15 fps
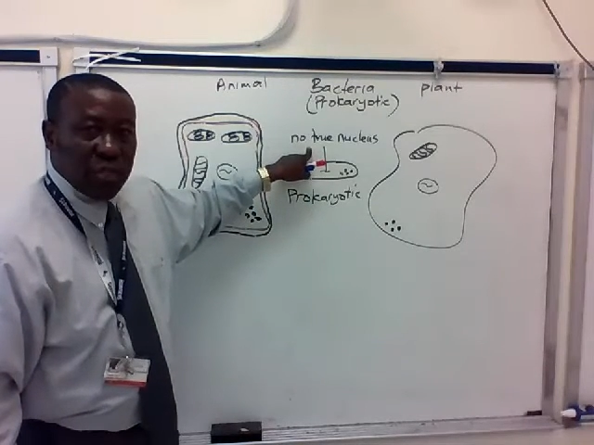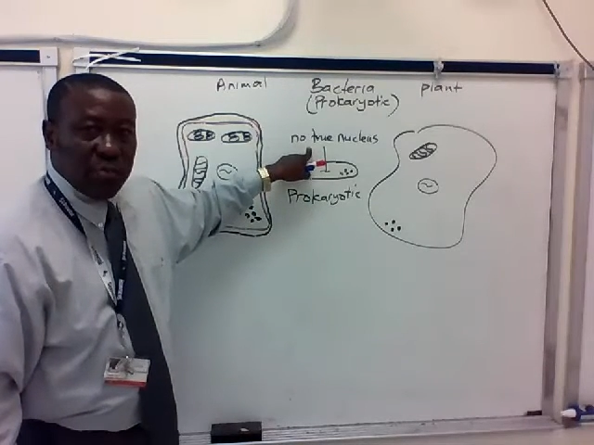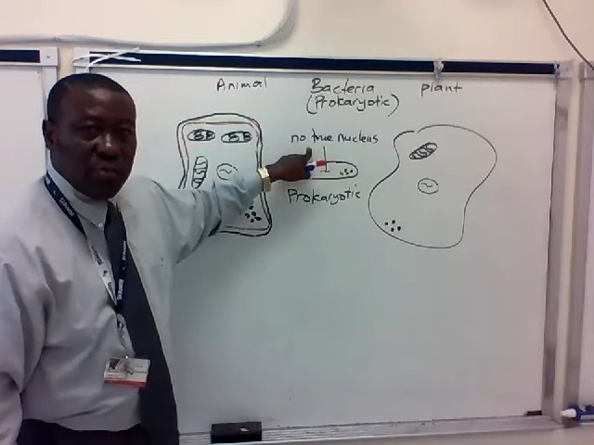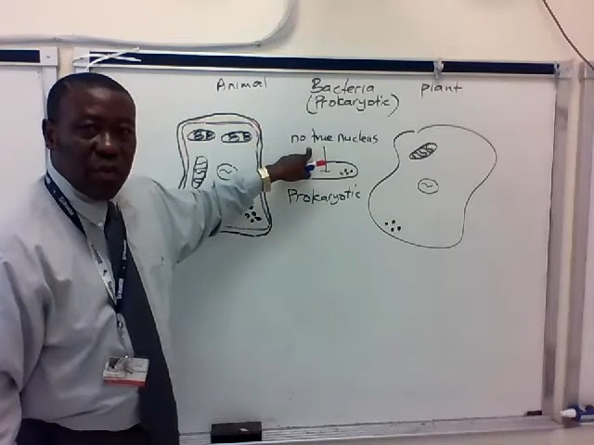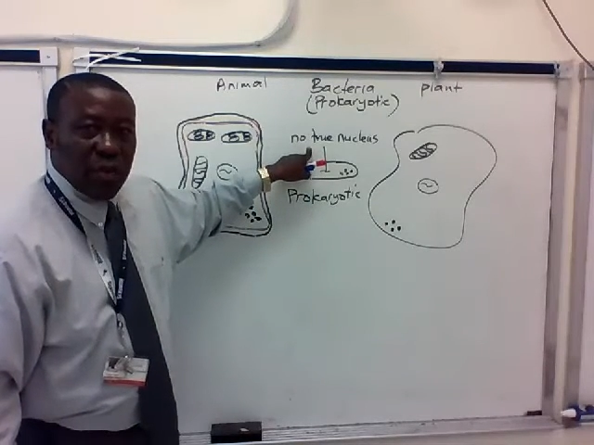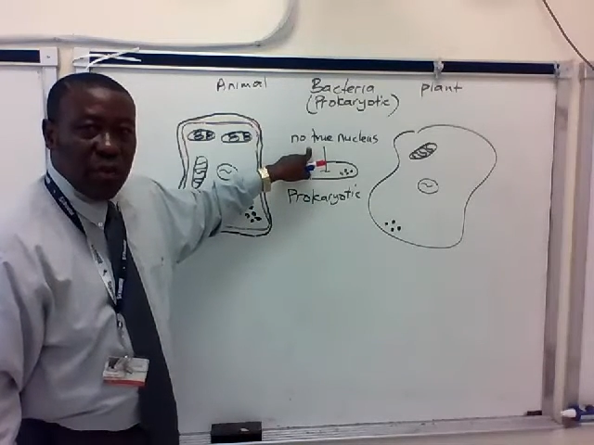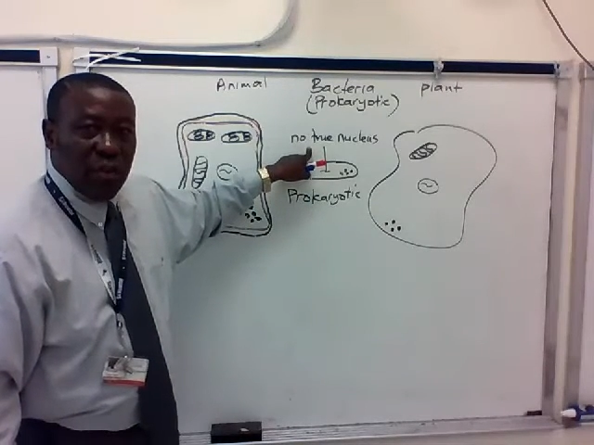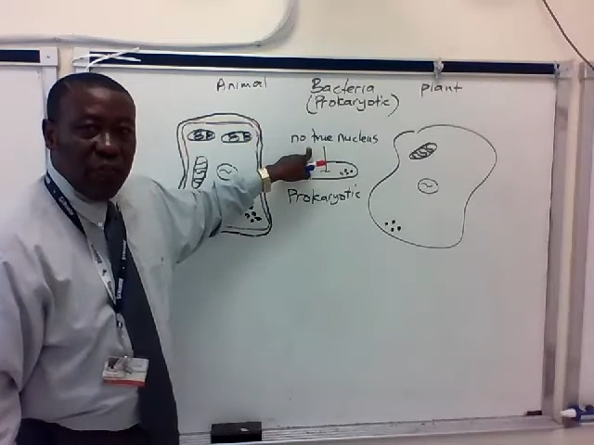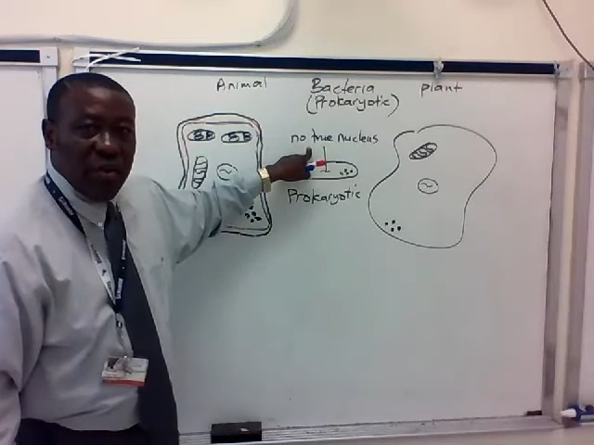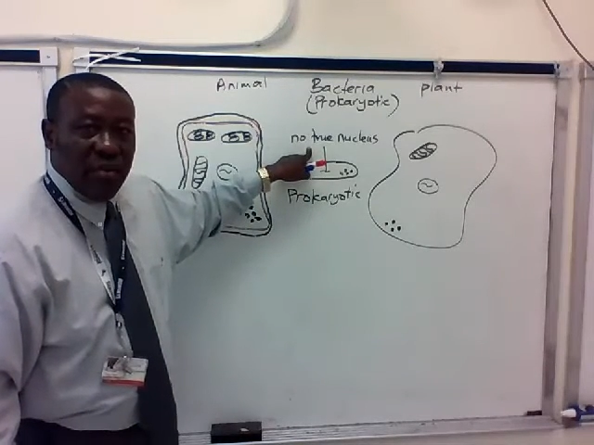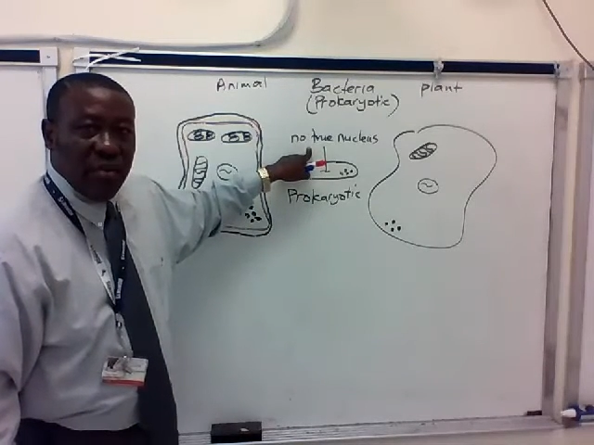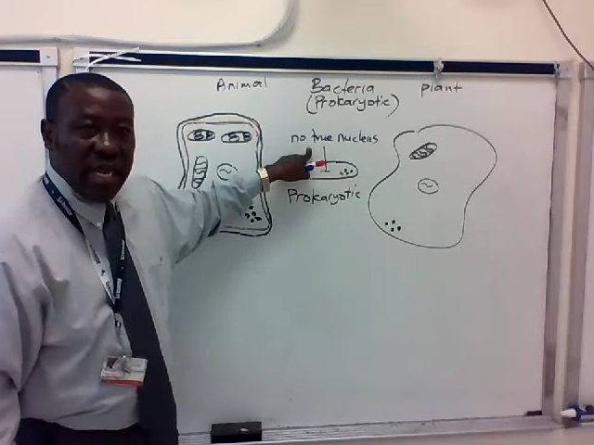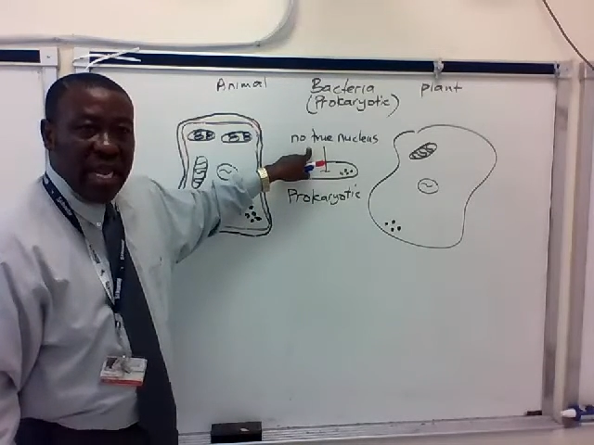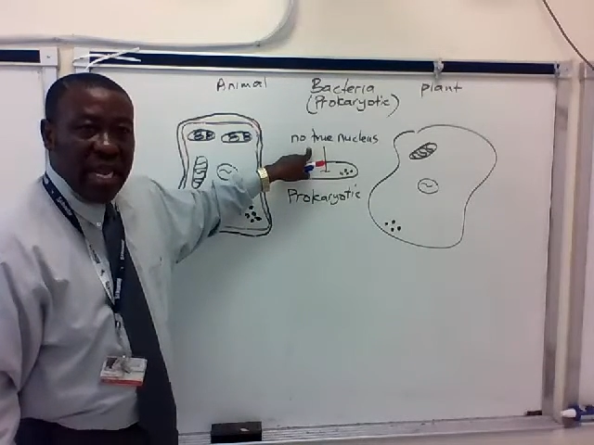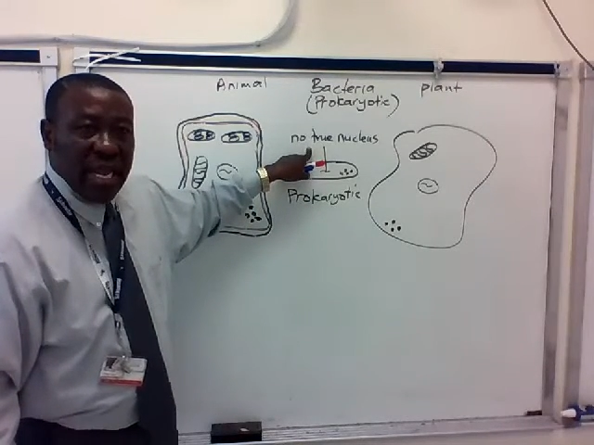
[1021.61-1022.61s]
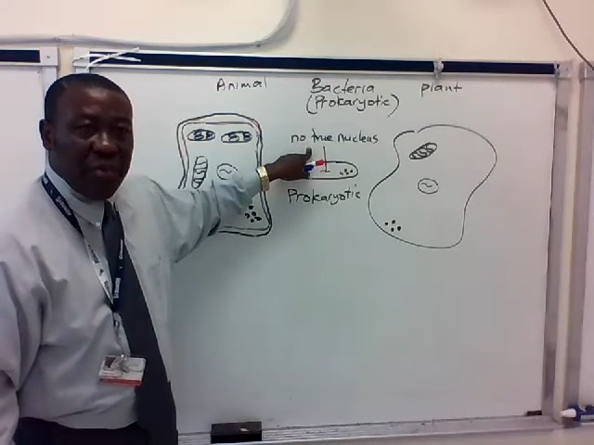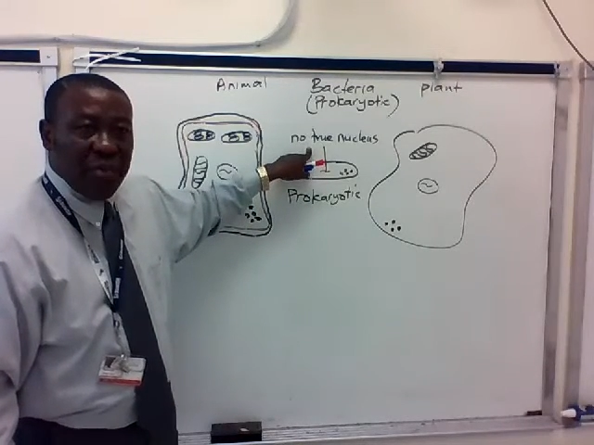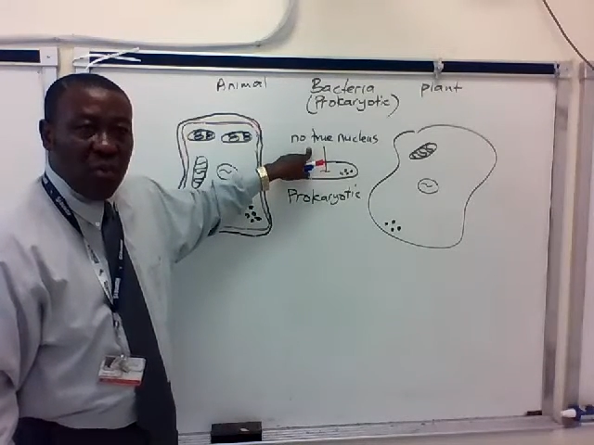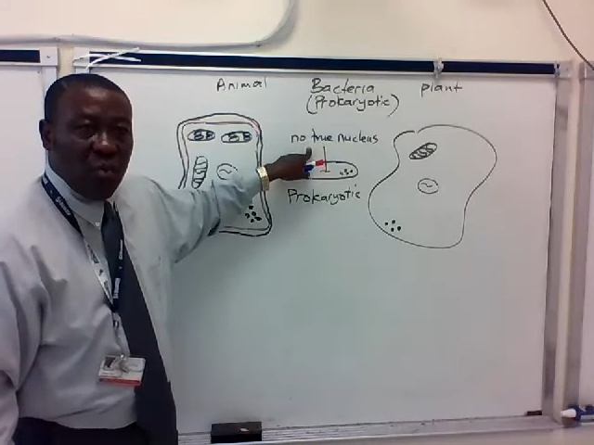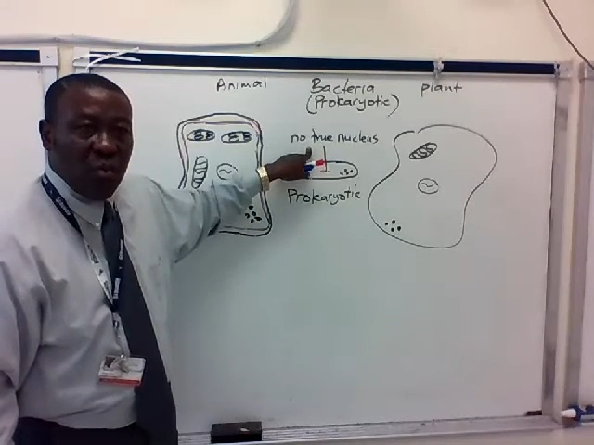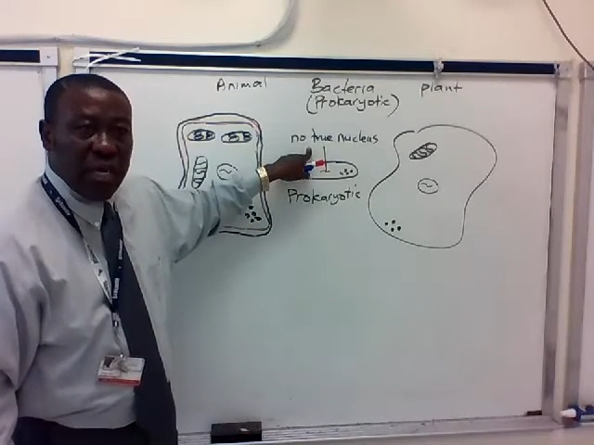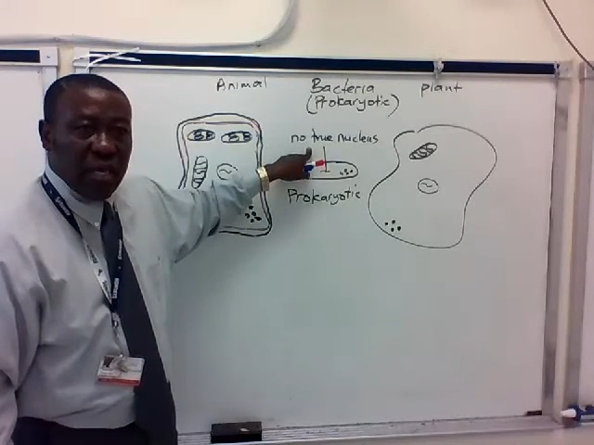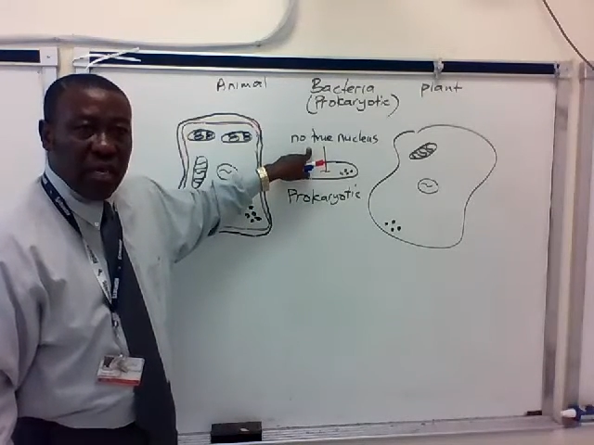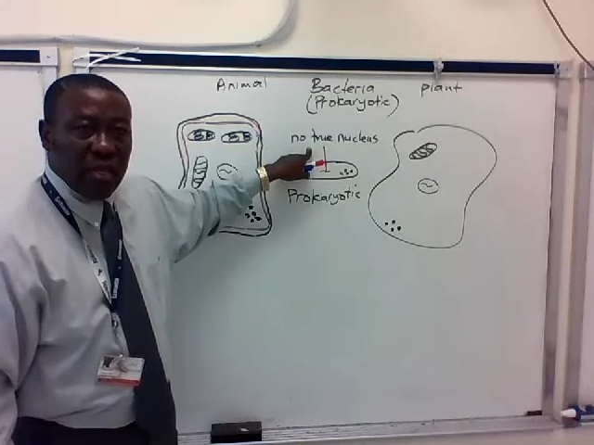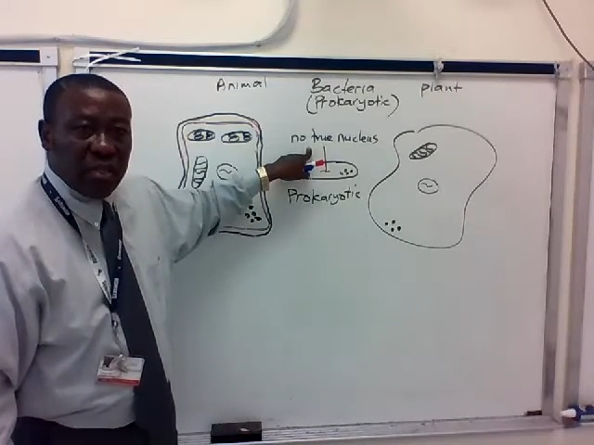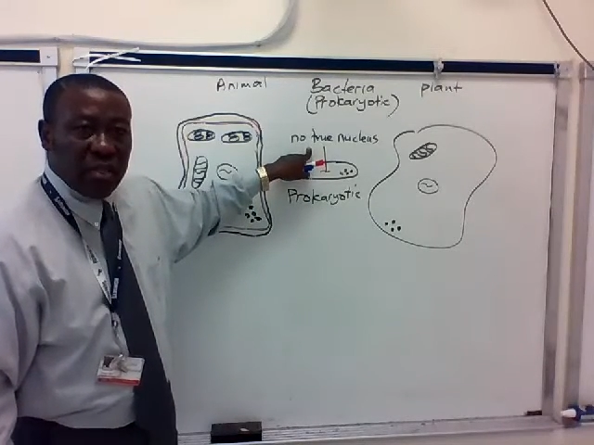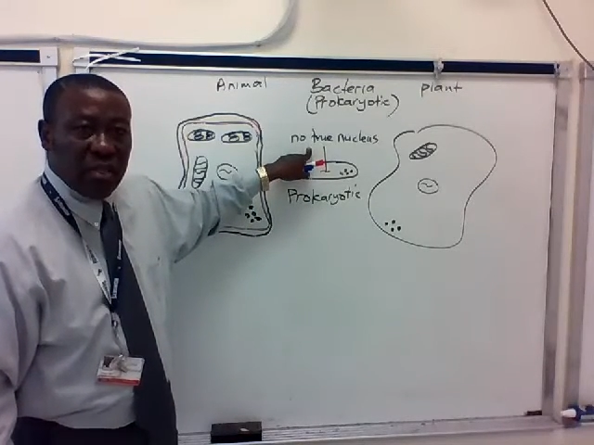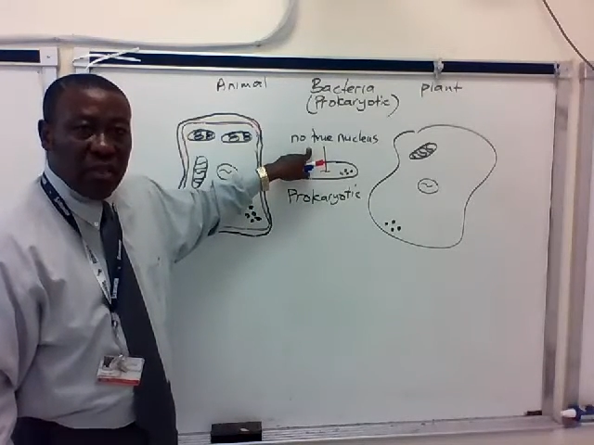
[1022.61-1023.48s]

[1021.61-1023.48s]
but look very carefully. What else?